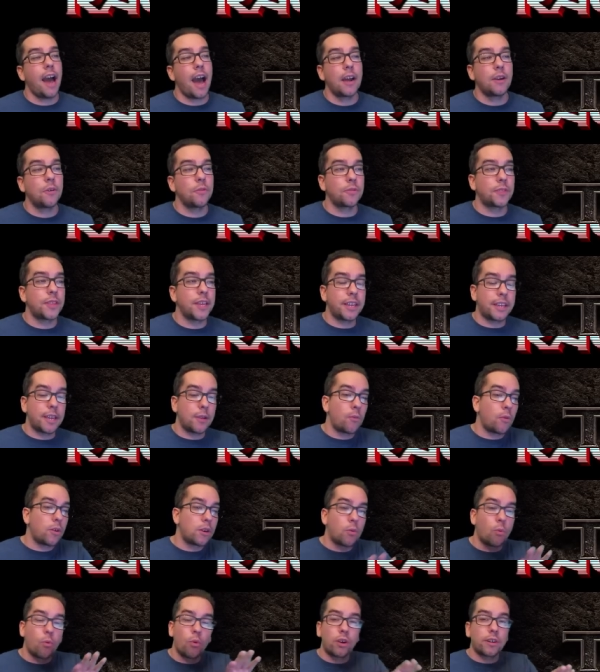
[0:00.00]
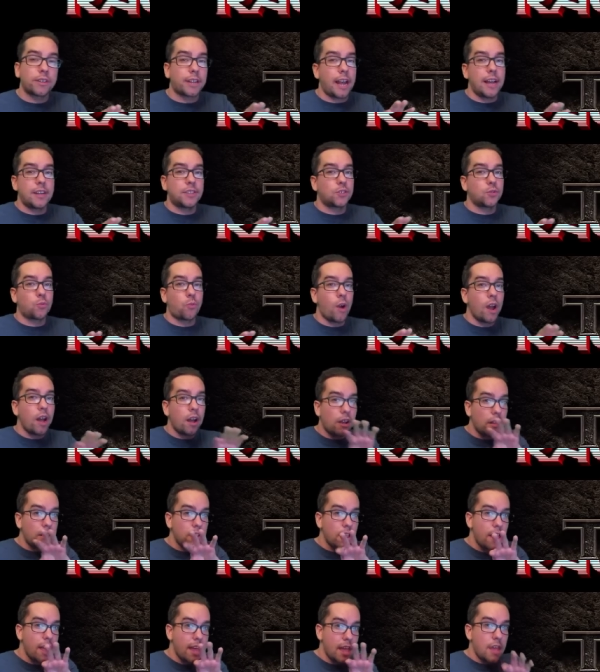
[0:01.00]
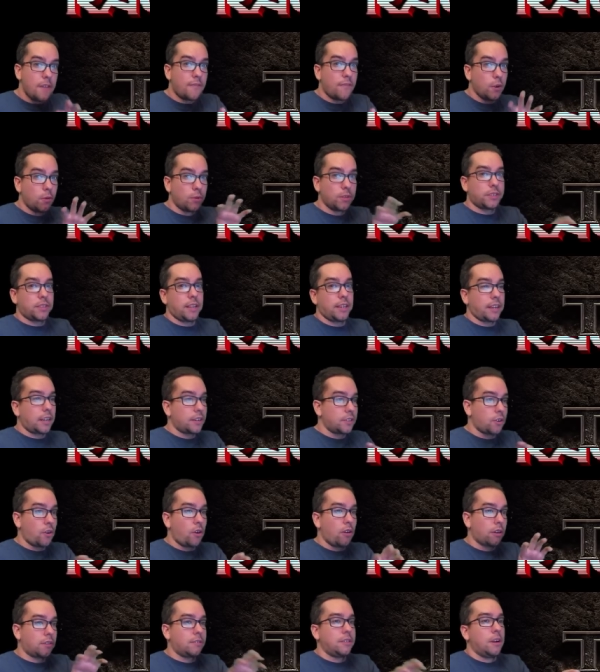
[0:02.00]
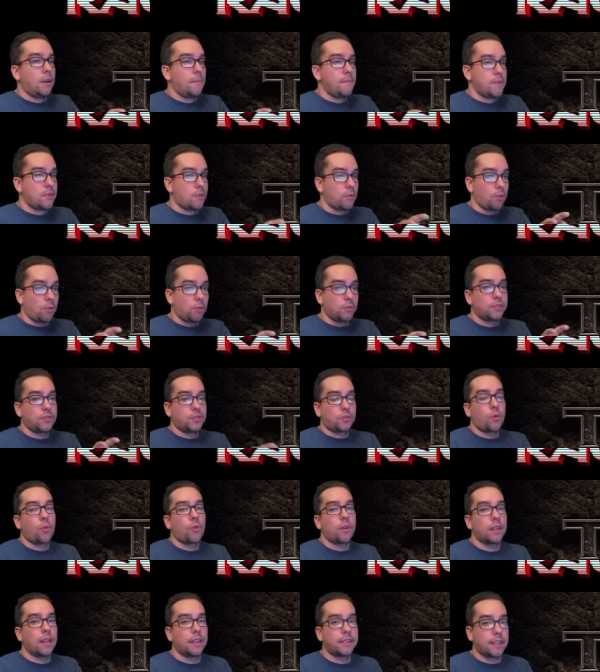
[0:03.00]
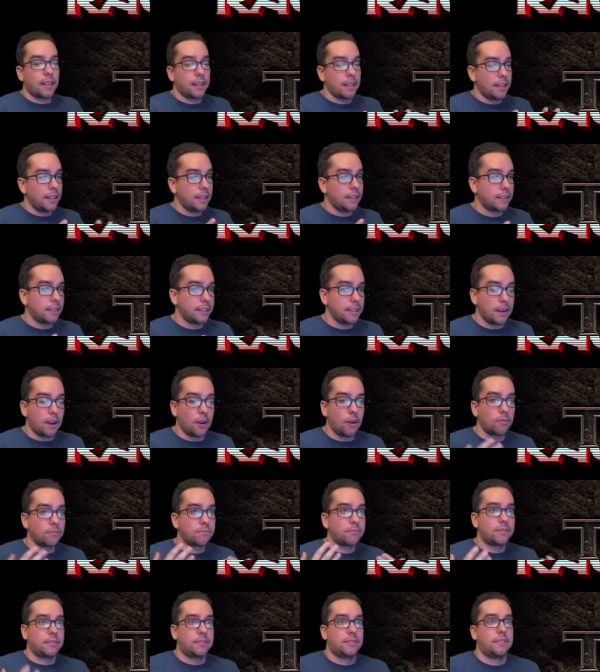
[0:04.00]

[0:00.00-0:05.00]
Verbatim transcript: I don't think it would have worked as well if it was like a dark, you know, Middle Earth story, like the you know,